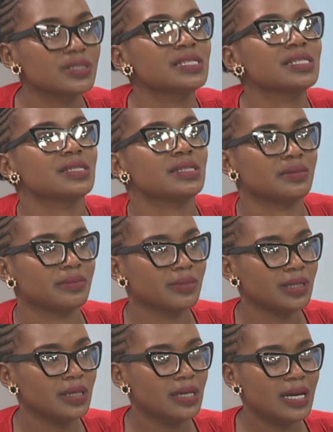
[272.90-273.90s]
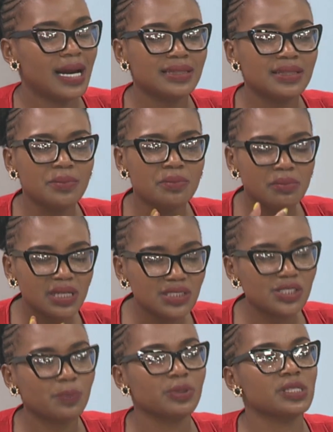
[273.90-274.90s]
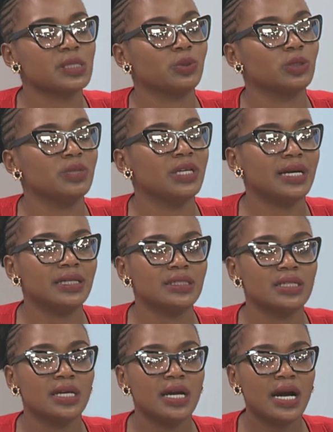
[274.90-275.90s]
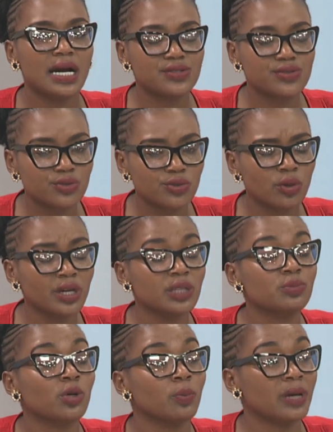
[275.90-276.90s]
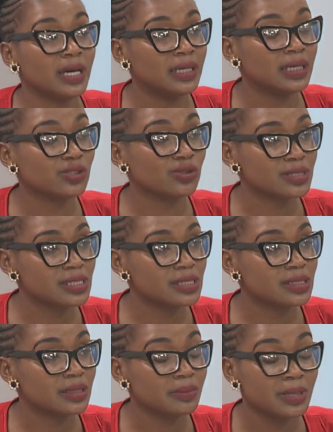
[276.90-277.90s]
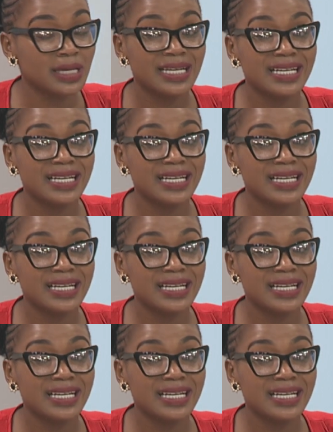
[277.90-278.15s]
system. And the major principle behind a strong and proper electoral system